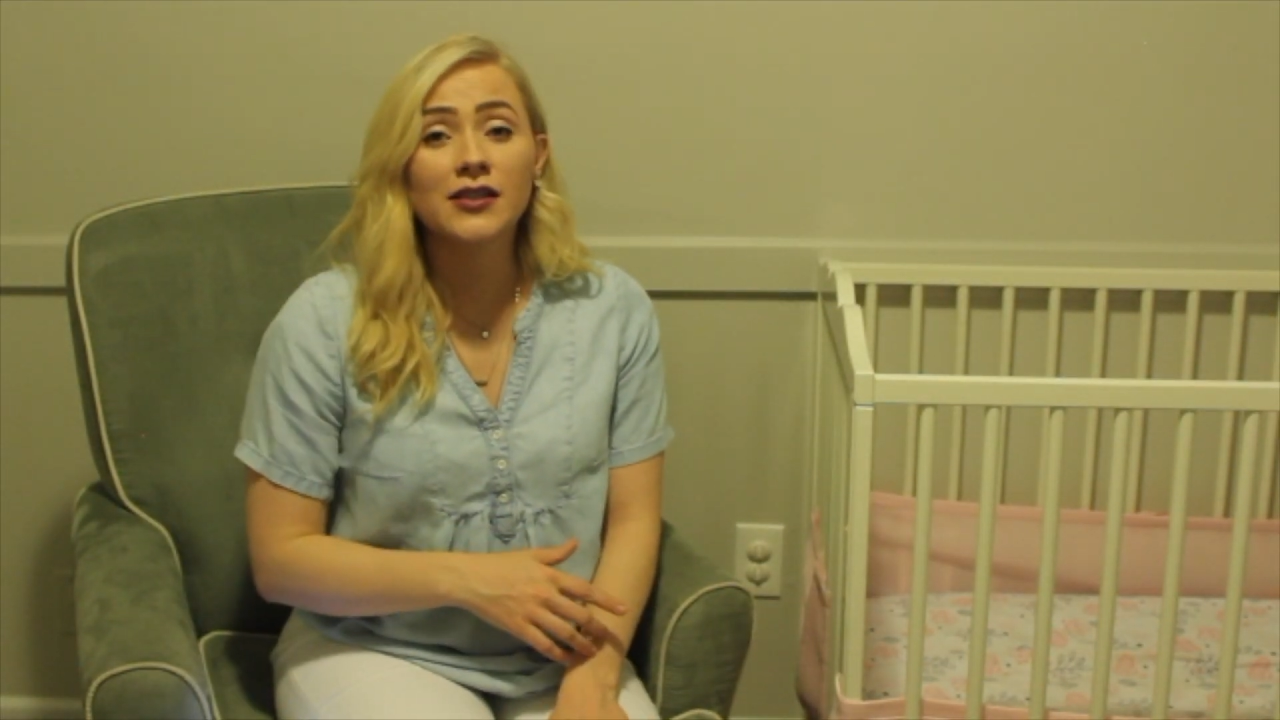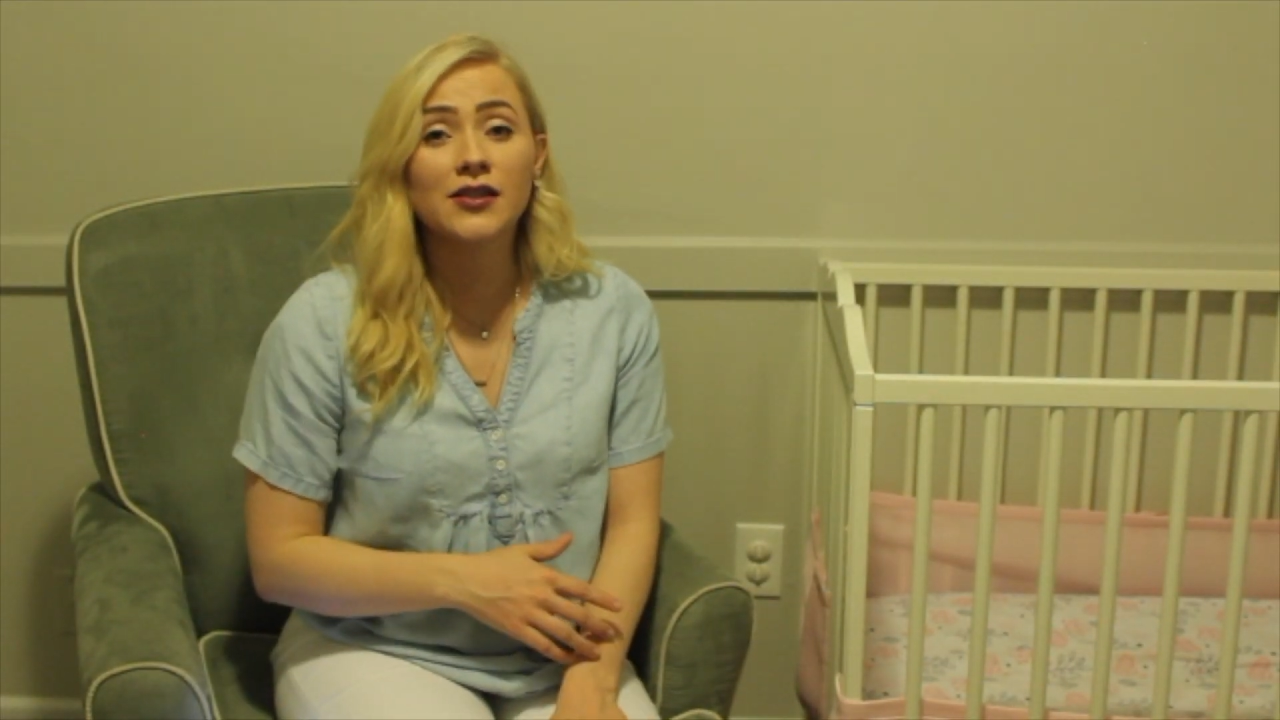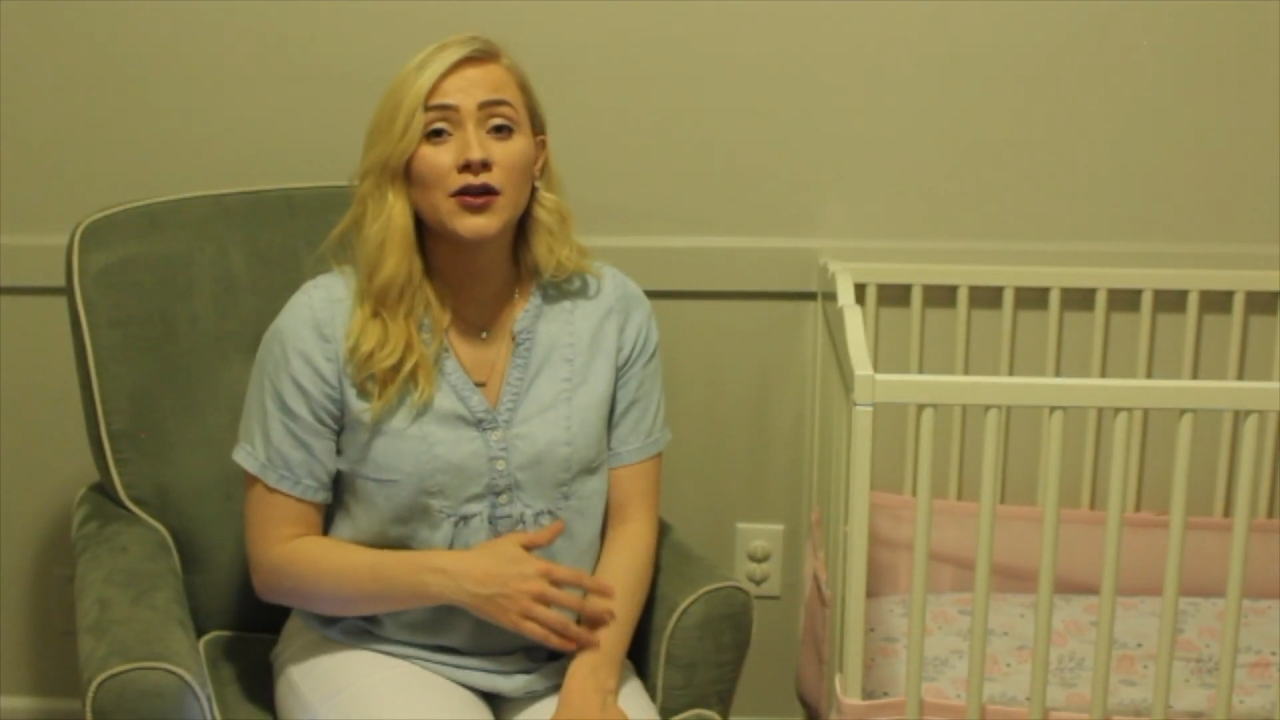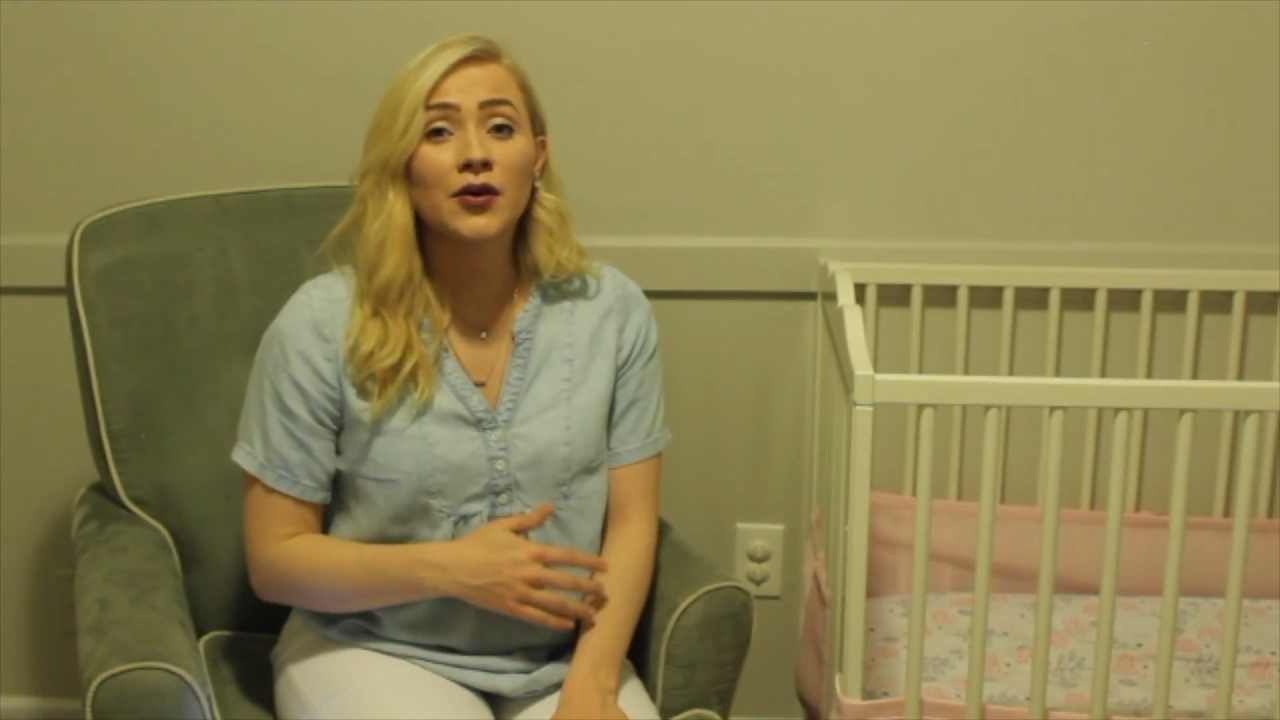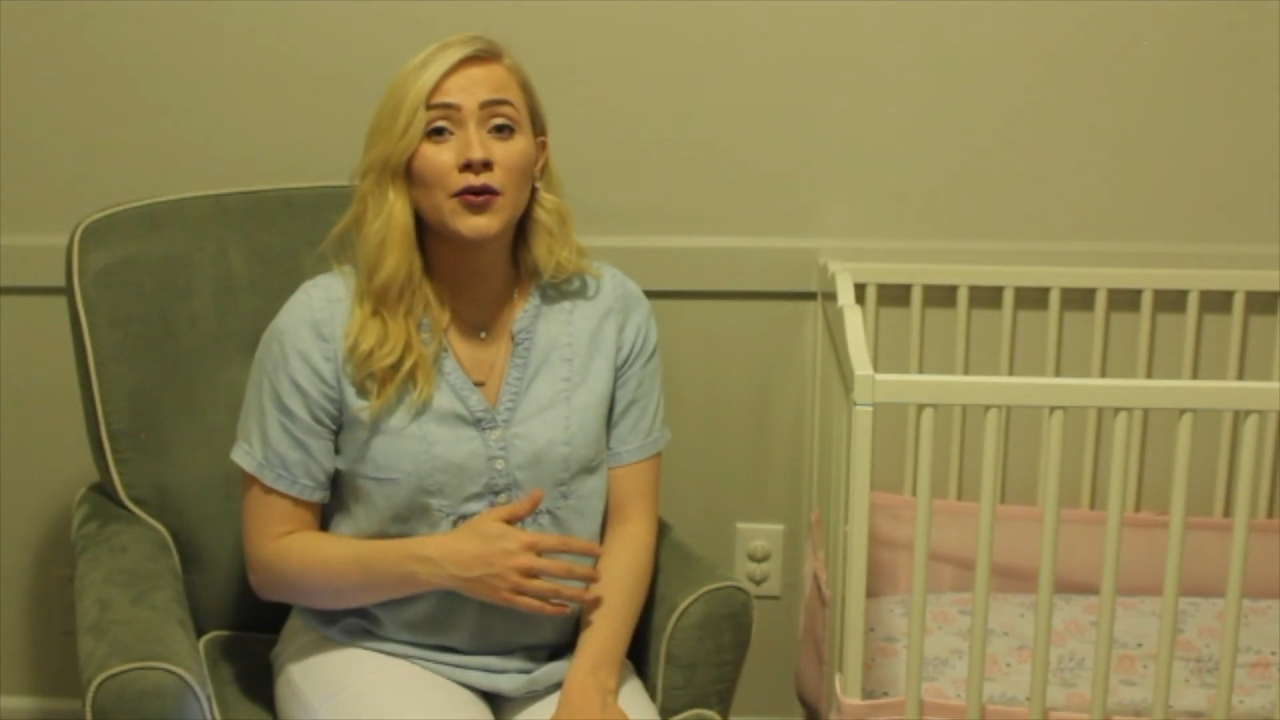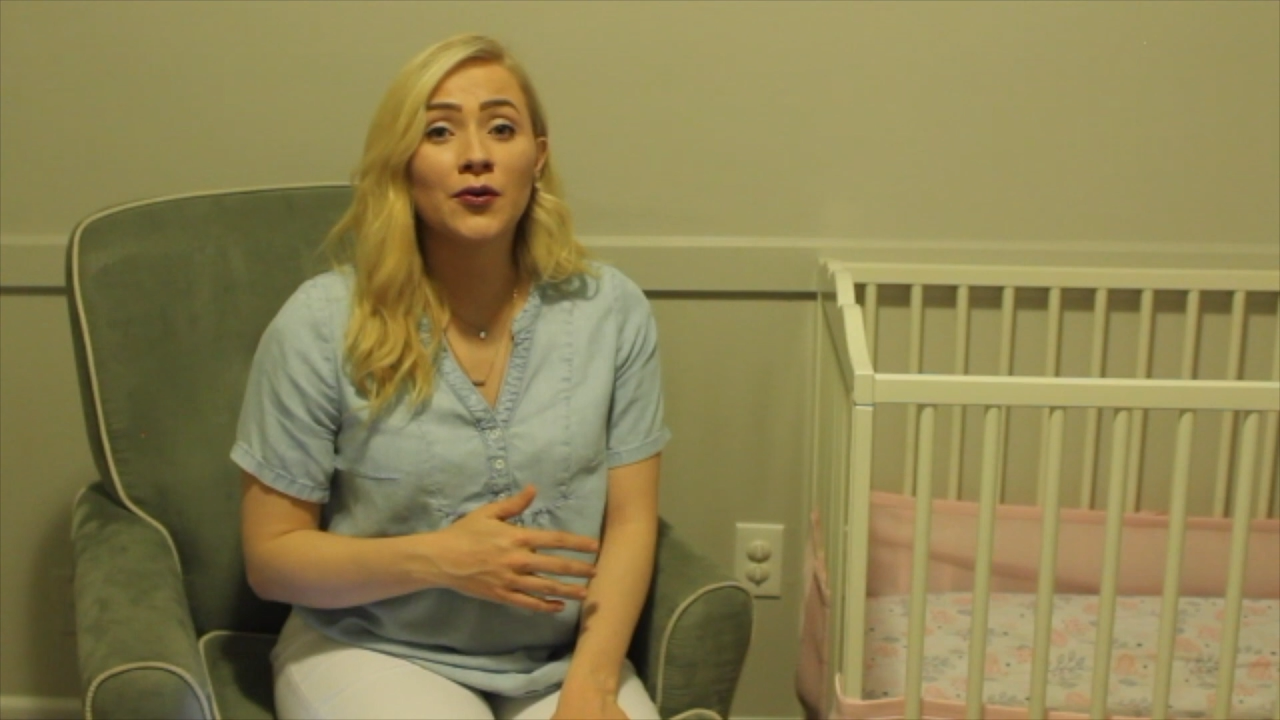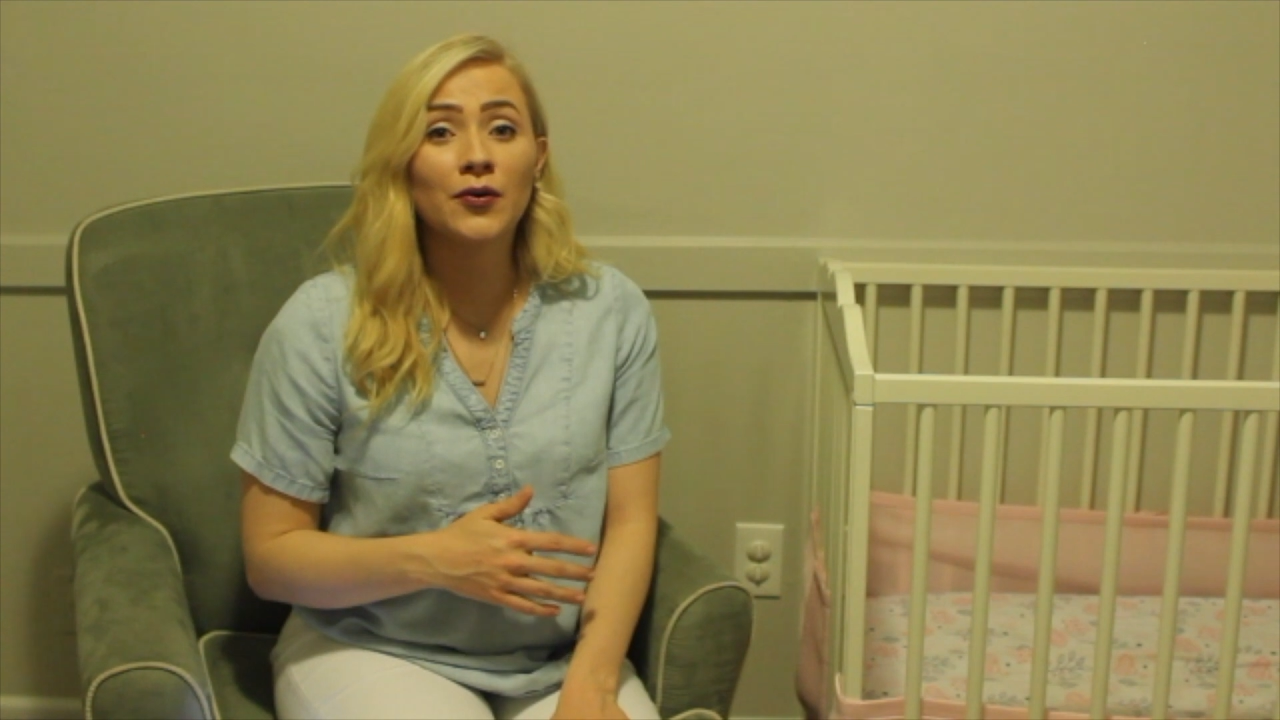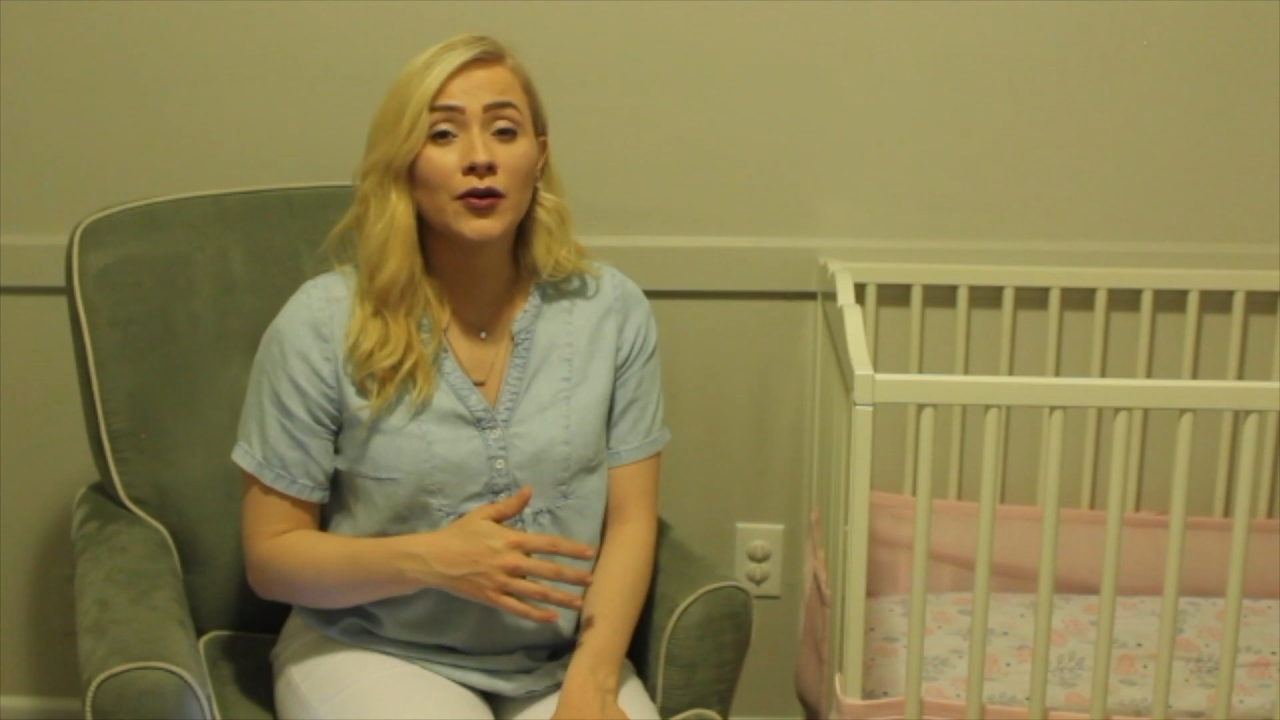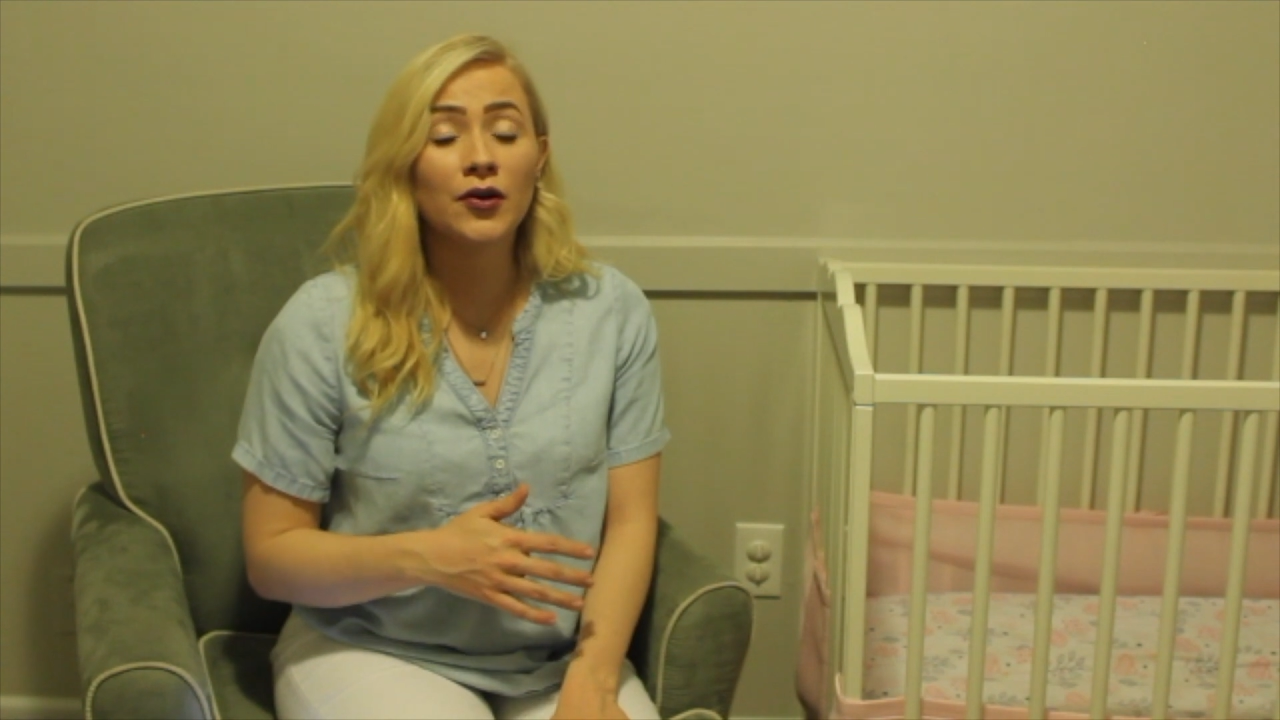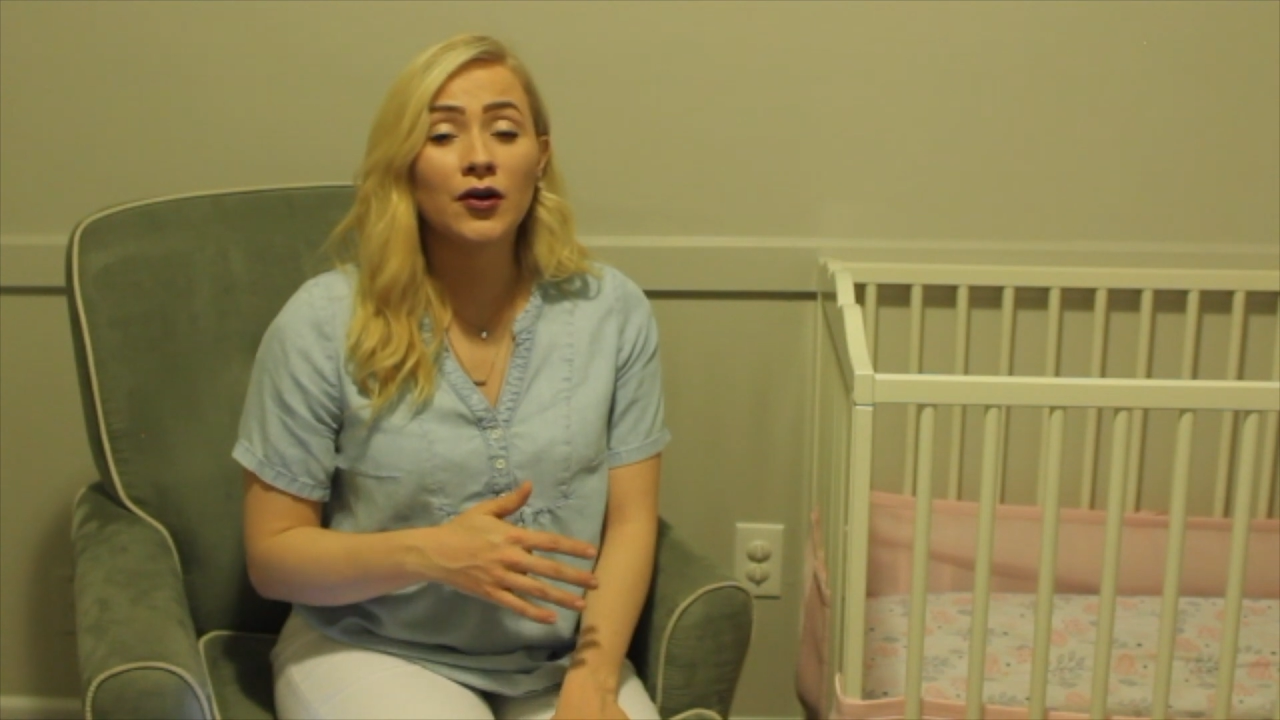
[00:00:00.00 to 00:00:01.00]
So